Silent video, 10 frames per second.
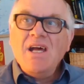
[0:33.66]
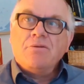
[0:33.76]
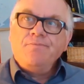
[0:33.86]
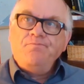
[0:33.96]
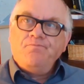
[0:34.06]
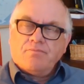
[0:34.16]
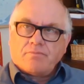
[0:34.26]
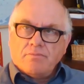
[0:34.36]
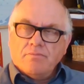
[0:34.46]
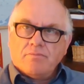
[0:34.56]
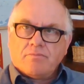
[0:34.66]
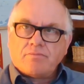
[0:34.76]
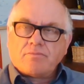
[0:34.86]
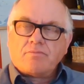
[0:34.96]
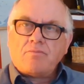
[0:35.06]
Now,
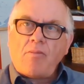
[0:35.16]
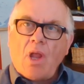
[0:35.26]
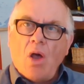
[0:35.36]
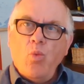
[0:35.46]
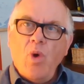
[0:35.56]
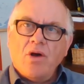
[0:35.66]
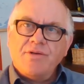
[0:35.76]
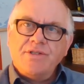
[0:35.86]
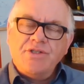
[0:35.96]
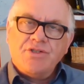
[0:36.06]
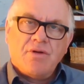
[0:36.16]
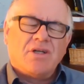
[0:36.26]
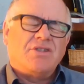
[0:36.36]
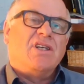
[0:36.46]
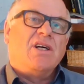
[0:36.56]
when I was an
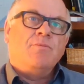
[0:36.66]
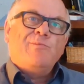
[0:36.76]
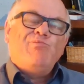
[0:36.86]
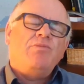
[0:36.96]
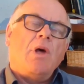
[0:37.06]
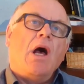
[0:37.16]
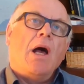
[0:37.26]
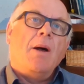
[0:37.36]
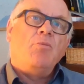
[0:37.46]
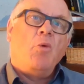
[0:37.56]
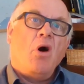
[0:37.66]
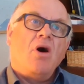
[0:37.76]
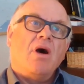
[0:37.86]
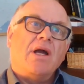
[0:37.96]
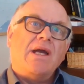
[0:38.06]
instructor,
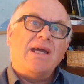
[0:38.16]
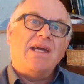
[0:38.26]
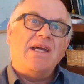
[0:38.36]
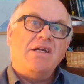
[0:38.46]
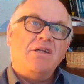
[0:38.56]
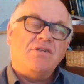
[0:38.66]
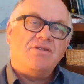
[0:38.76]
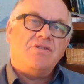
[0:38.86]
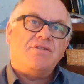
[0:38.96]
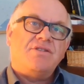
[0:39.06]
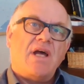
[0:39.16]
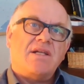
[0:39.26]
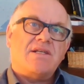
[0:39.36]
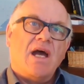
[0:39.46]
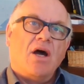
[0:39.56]
I
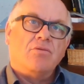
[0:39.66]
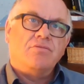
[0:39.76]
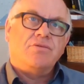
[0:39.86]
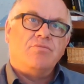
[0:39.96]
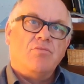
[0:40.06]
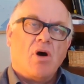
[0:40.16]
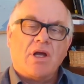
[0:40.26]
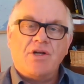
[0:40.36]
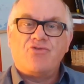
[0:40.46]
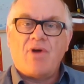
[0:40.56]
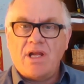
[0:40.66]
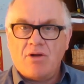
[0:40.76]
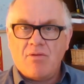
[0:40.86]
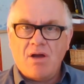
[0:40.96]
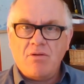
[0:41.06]
set out my
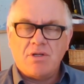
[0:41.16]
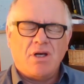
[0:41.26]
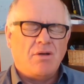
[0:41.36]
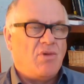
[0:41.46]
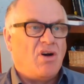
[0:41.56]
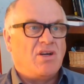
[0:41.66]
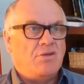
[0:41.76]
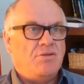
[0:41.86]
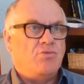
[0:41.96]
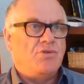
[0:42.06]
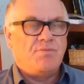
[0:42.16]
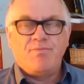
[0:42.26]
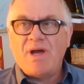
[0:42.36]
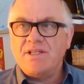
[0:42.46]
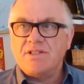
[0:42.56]
training ground. I was
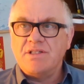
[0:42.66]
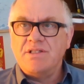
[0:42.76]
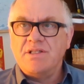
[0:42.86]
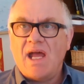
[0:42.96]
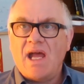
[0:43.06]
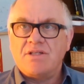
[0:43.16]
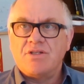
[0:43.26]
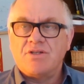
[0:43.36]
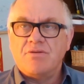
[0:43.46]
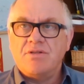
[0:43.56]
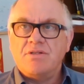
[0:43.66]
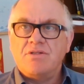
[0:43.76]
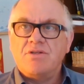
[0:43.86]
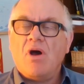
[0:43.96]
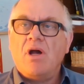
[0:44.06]
based in Exeter at
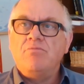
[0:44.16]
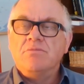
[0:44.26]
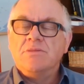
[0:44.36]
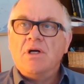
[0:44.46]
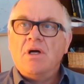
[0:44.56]
the time,